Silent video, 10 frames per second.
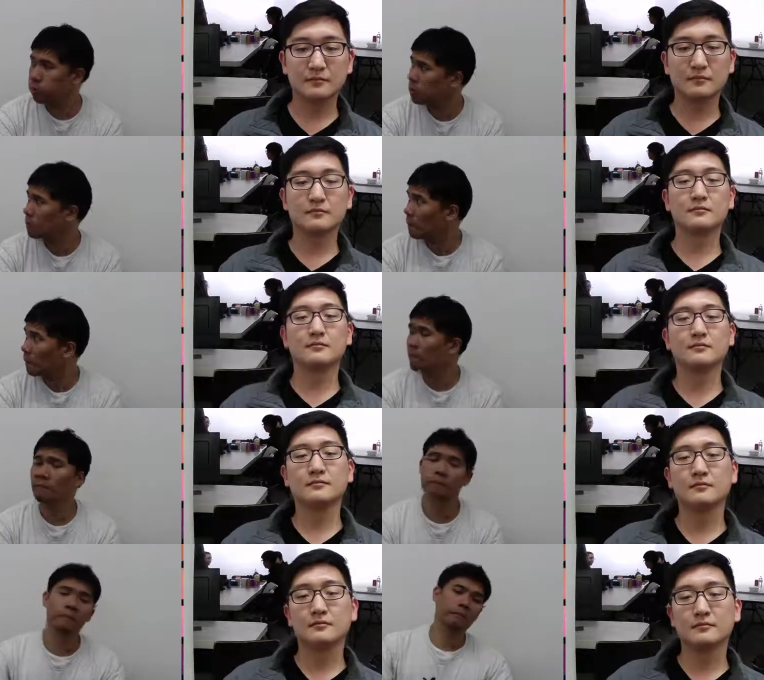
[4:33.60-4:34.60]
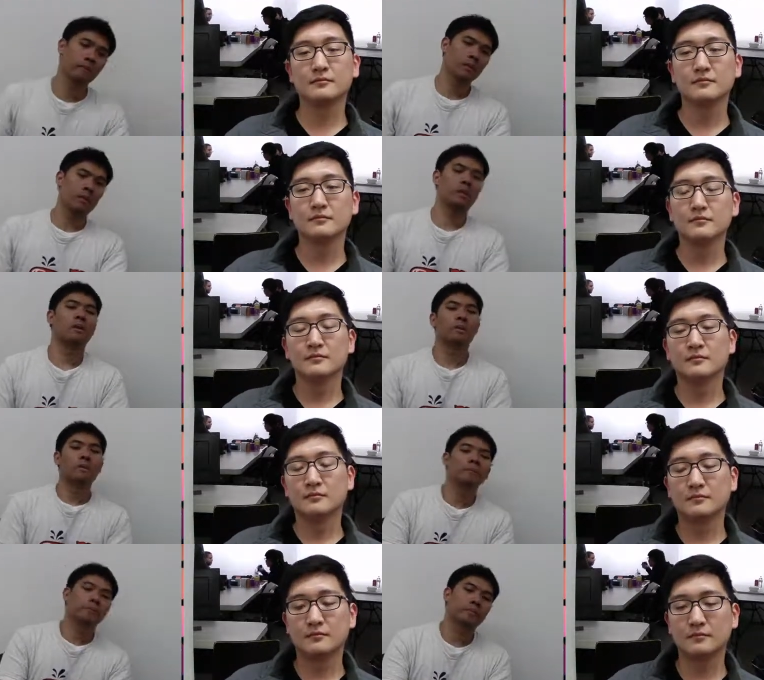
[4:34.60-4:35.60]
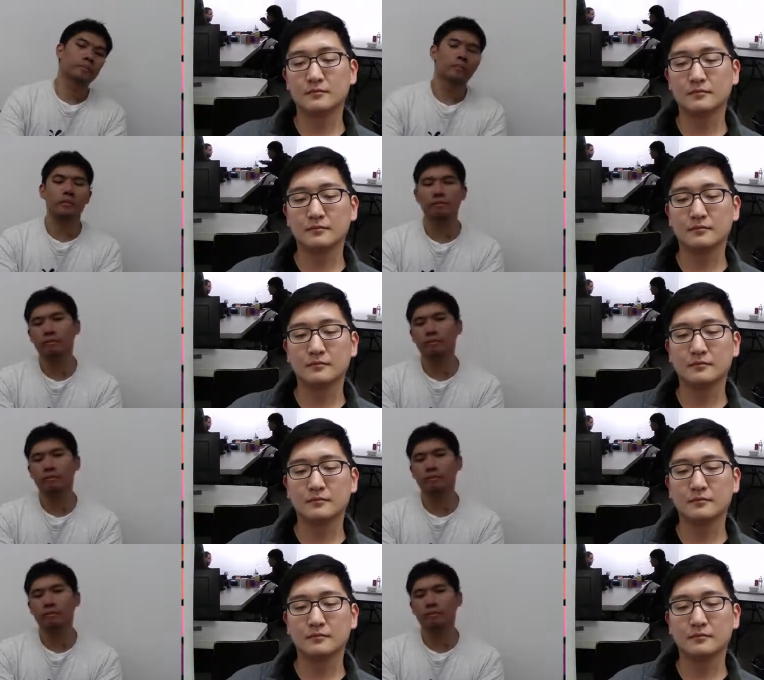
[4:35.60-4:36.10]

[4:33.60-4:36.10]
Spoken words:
Nothing is said.